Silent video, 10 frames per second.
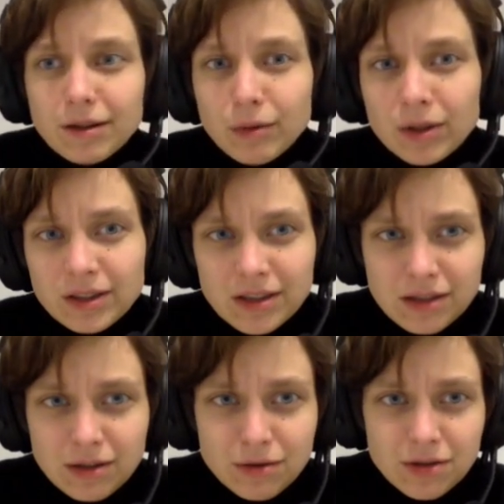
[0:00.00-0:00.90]
what are
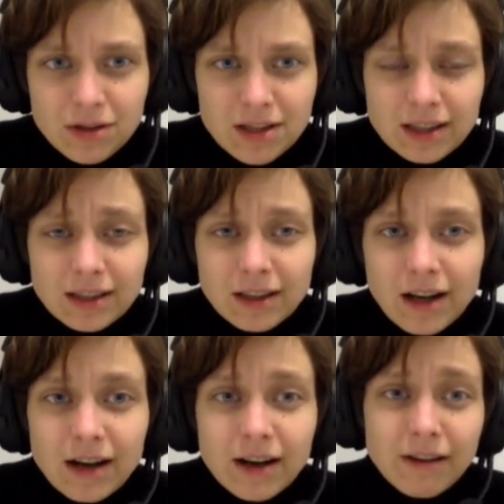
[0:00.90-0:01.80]
the solutions
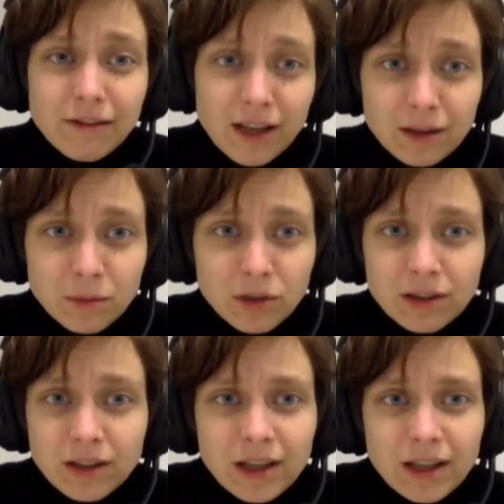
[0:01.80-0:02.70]
that are
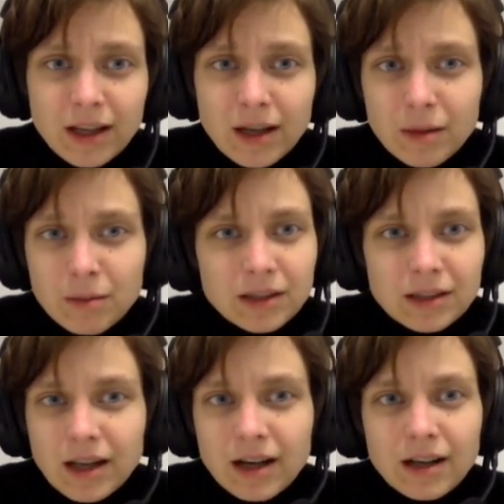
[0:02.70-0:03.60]
available but
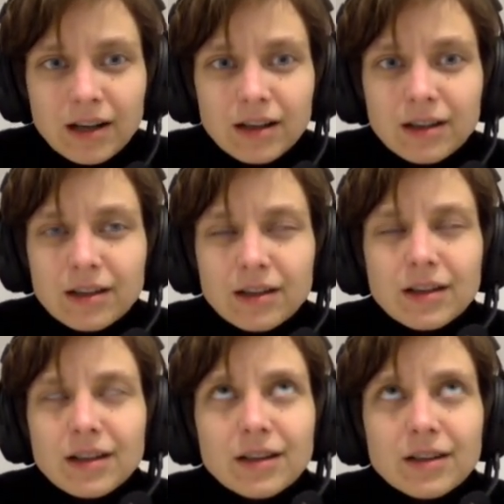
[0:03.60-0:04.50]
are
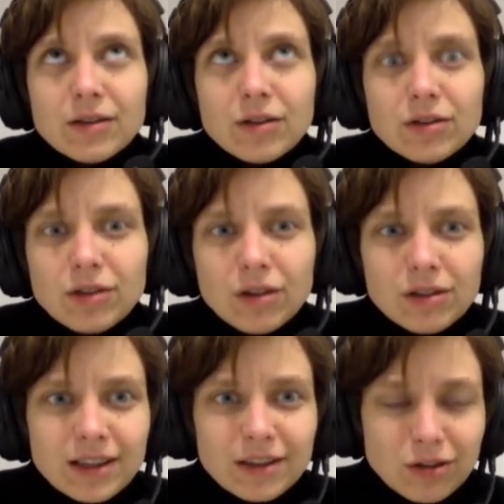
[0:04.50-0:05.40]
not
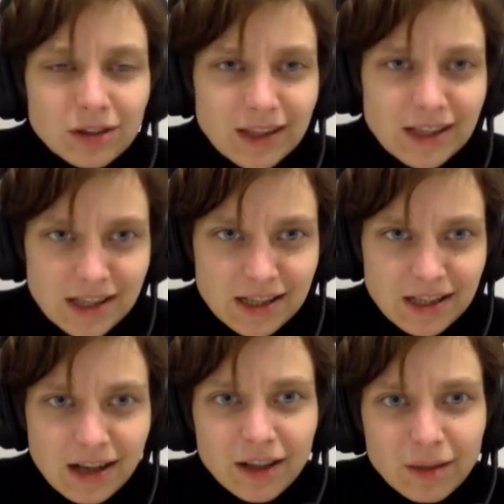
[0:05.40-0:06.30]
only not
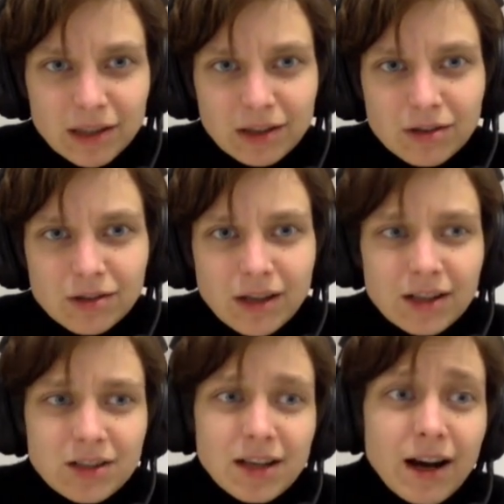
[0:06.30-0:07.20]
necessary, but also
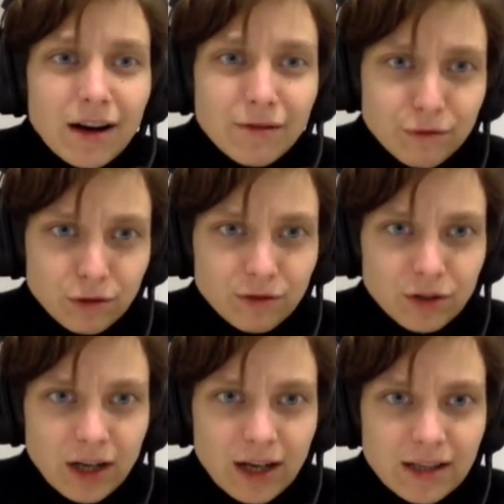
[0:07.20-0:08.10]
actually harmful
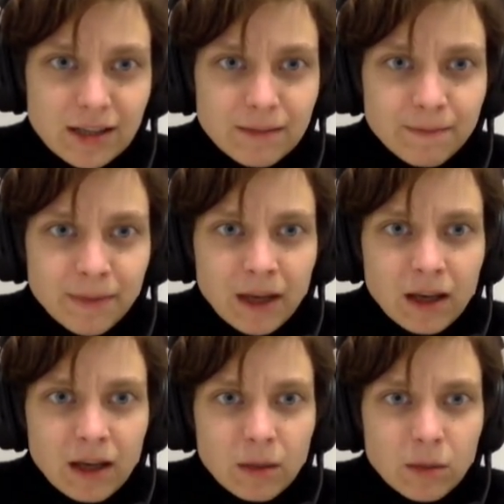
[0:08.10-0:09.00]
for us.
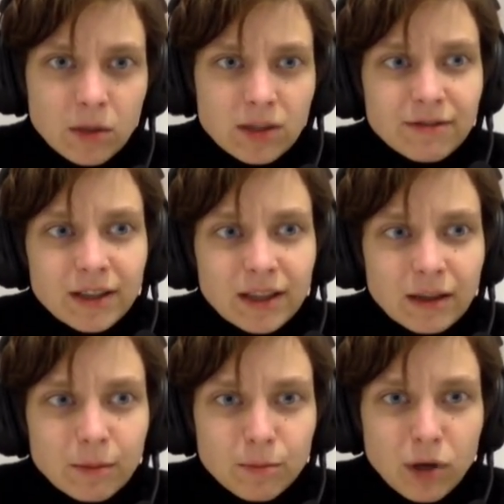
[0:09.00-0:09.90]
Because I think
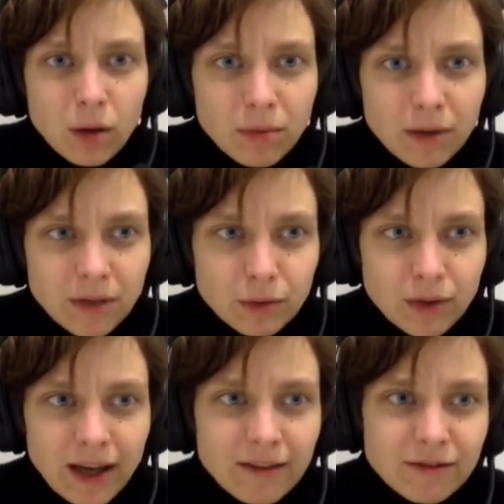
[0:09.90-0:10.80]
that the problem that
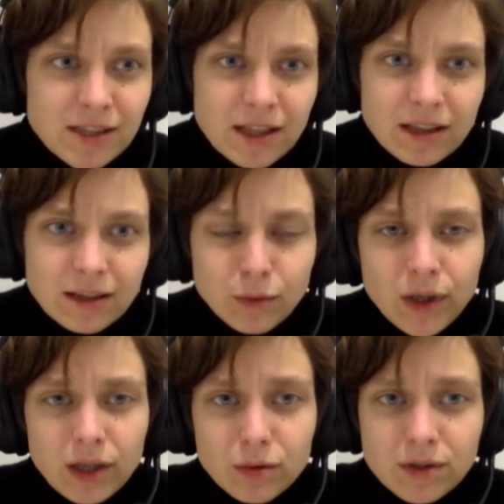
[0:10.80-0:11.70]
we have is that
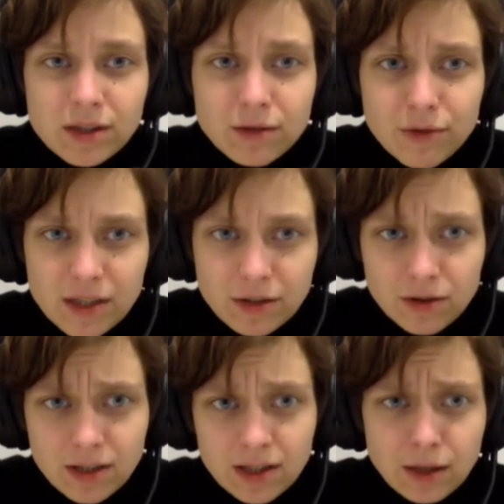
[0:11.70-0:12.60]
we use the
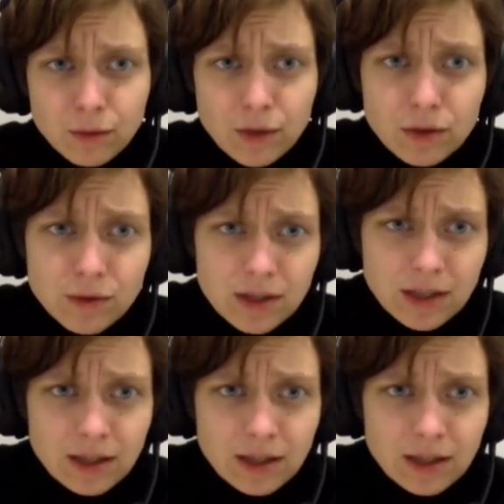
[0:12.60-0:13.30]
resources and we use